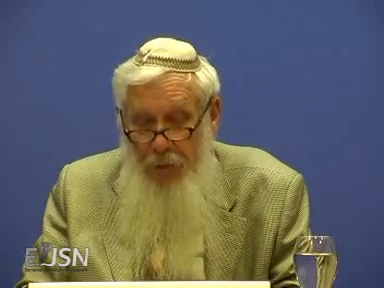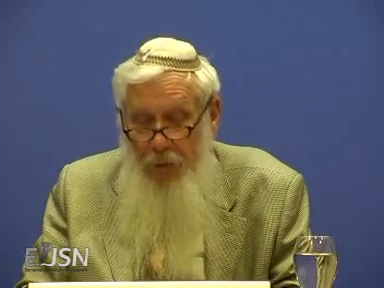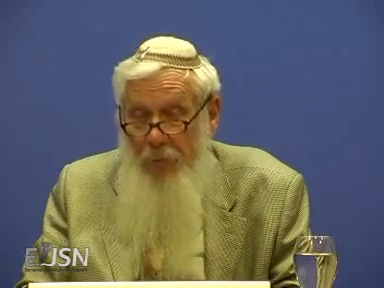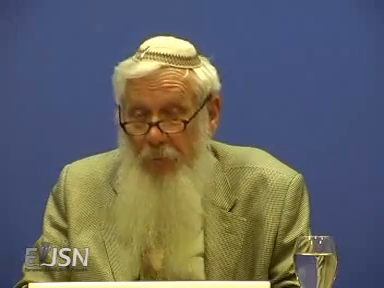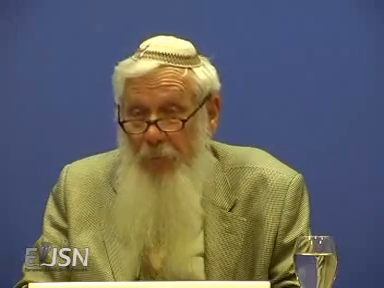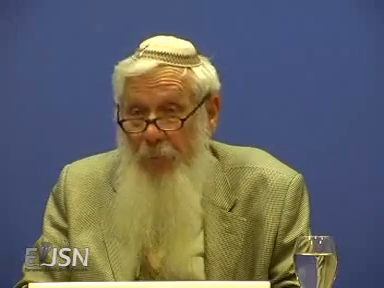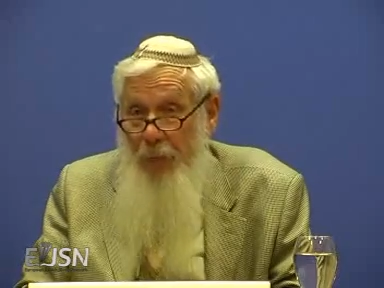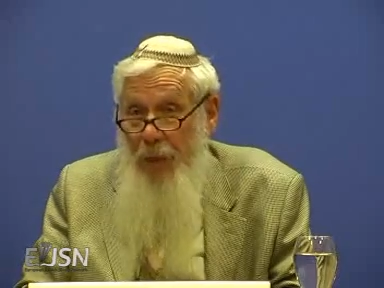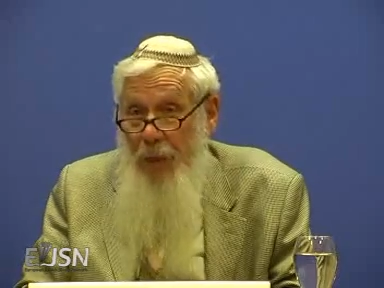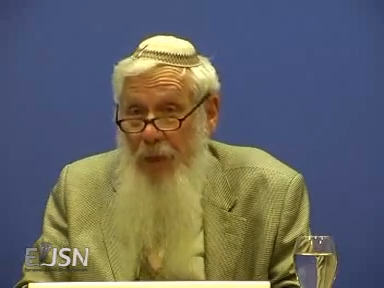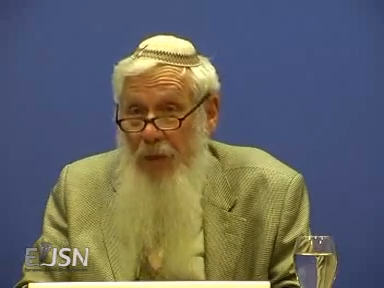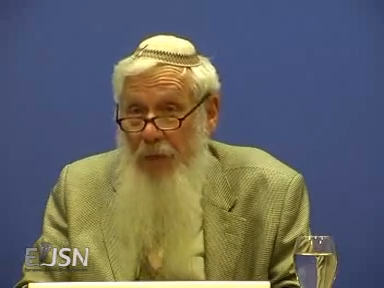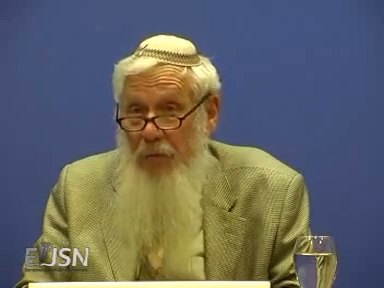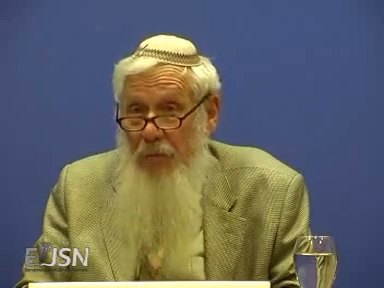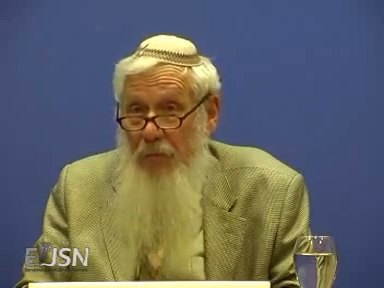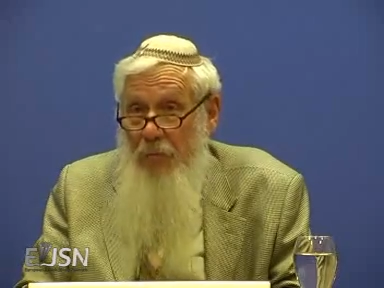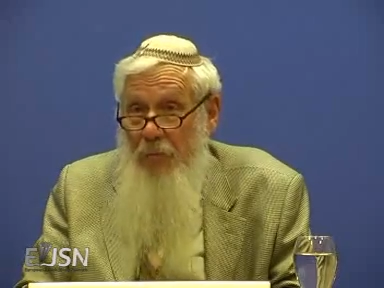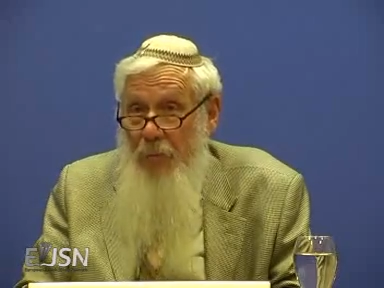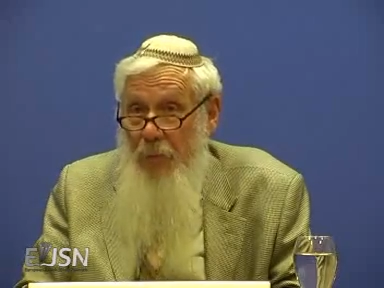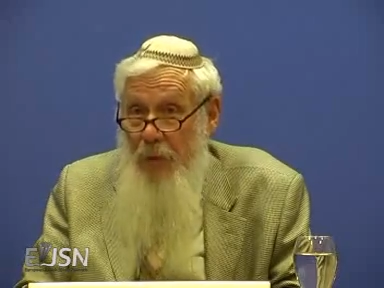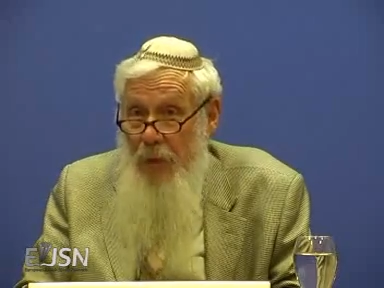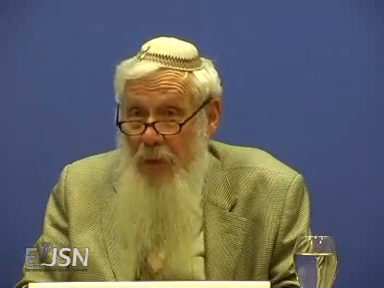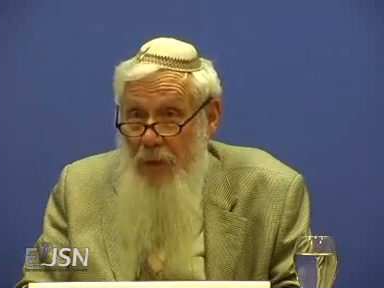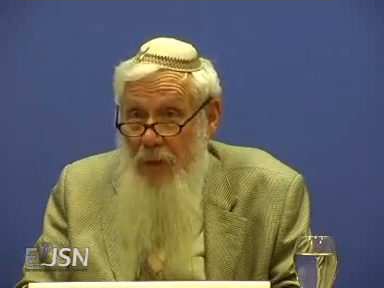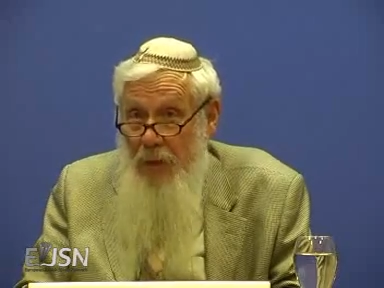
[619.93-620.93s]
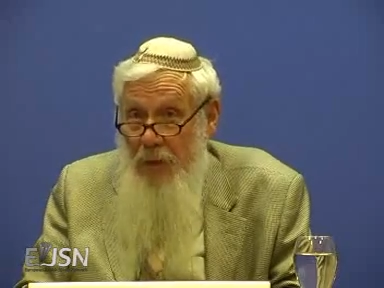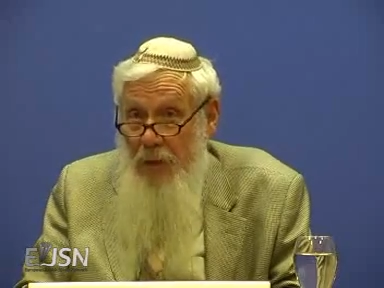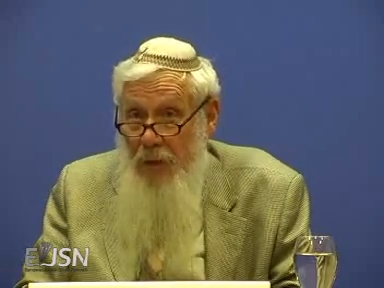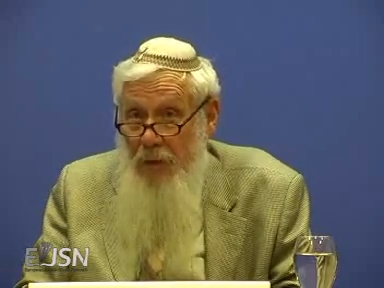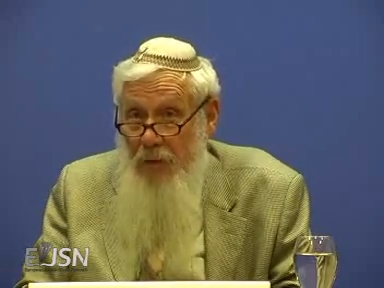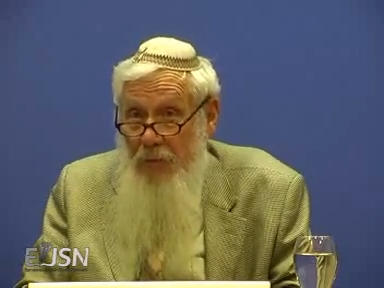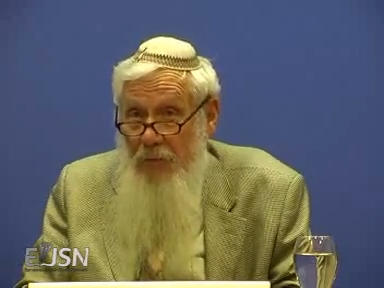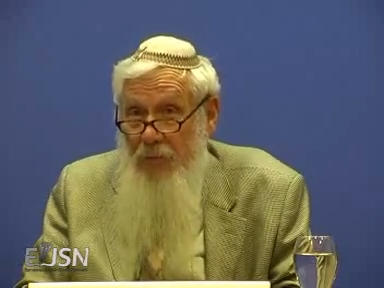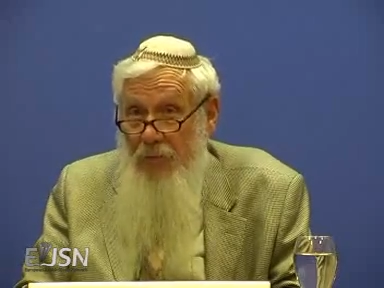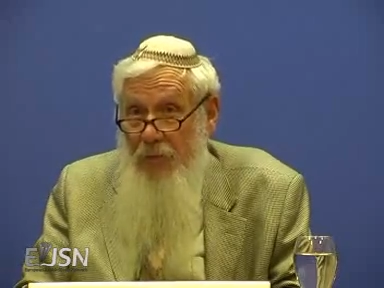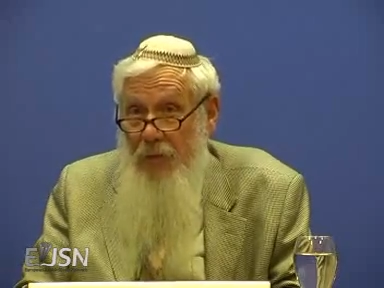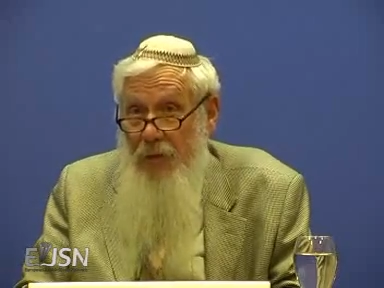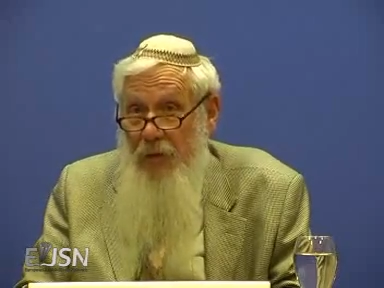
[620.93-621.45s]
and about
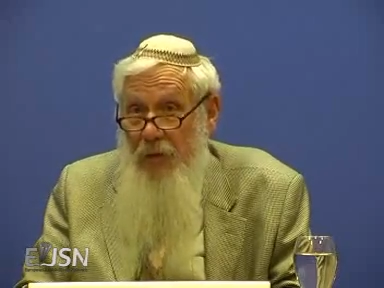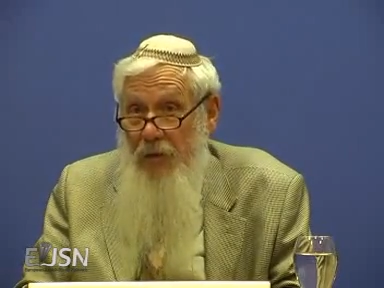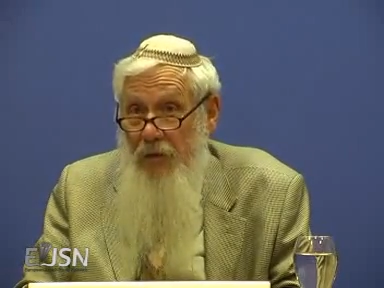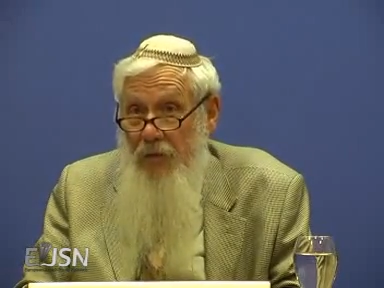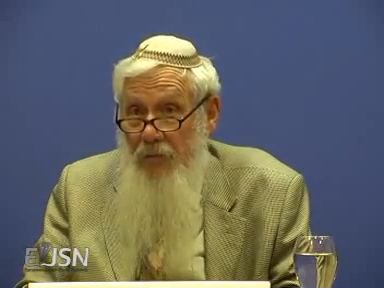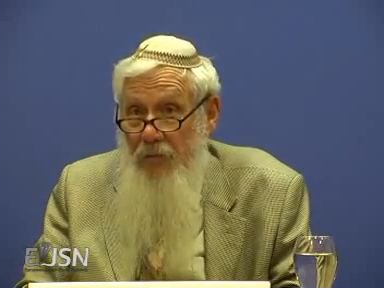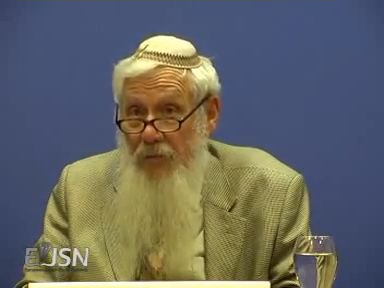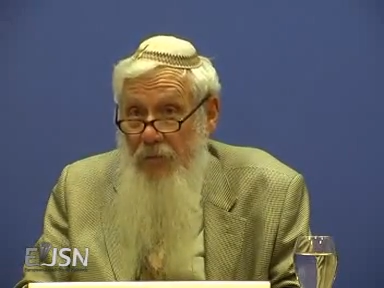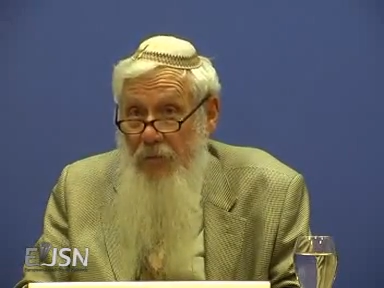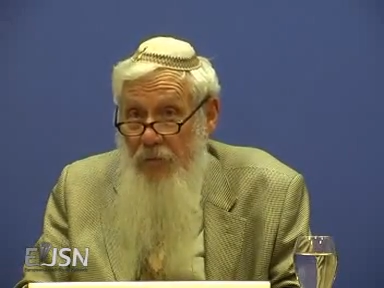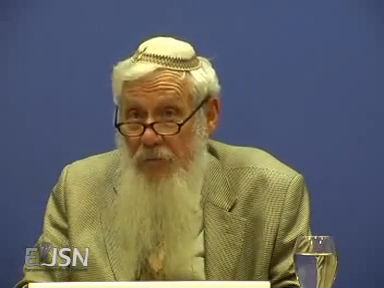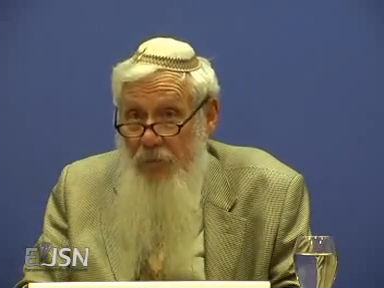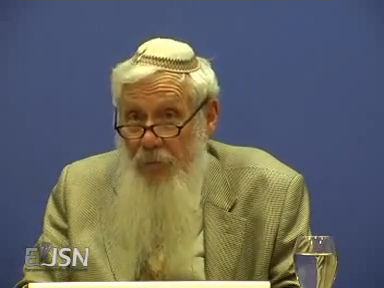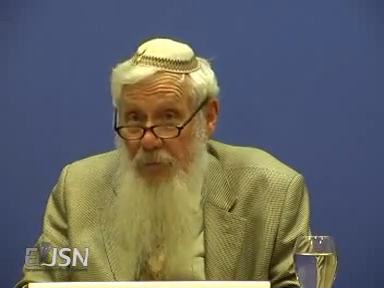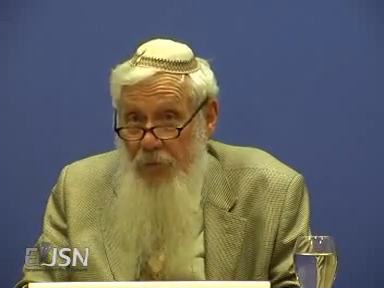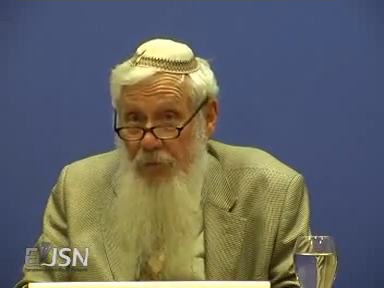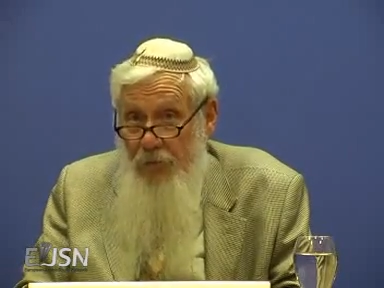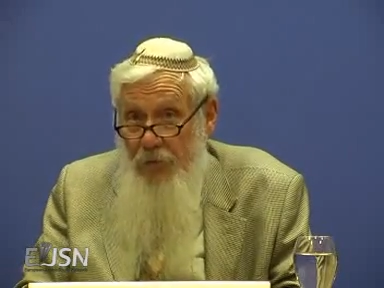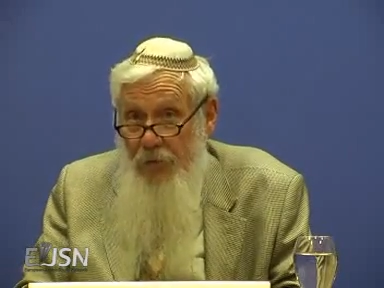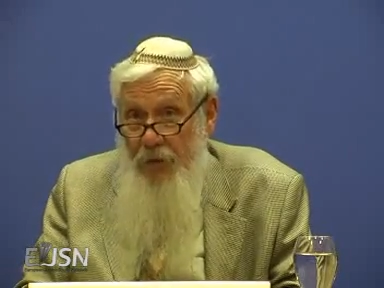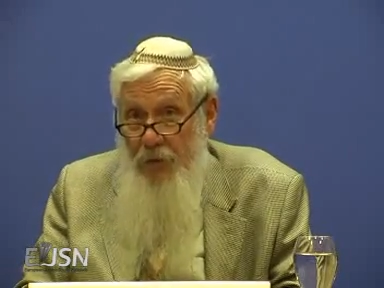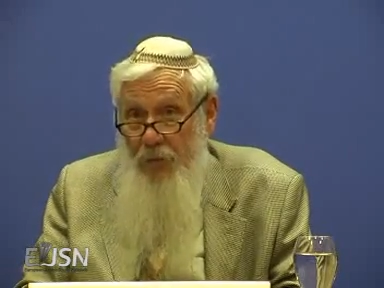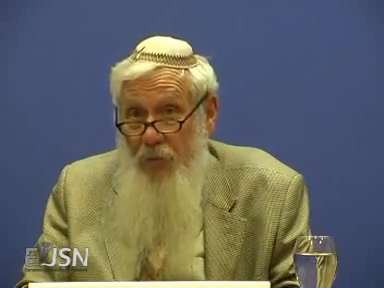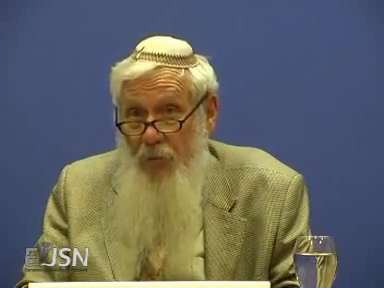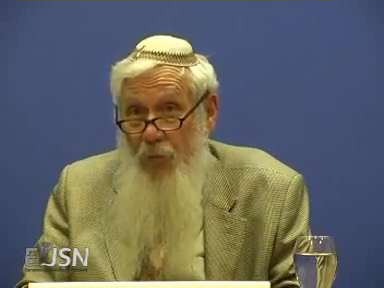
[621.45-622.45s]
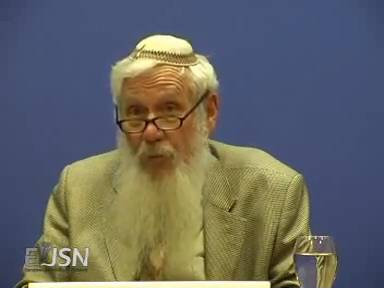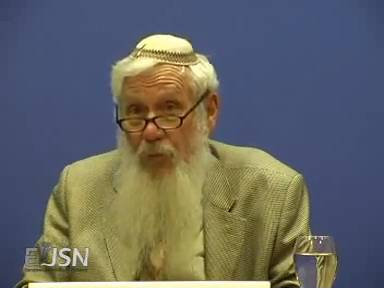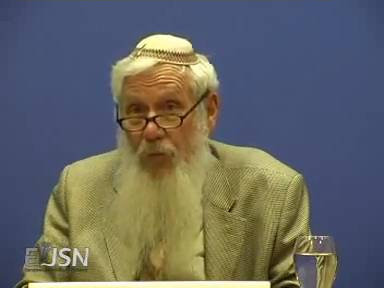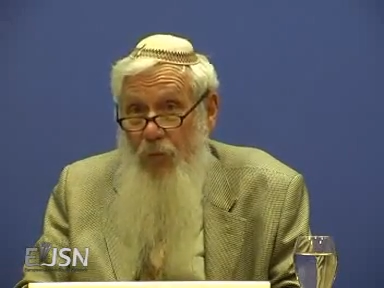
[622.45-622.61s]
building incentives that prevent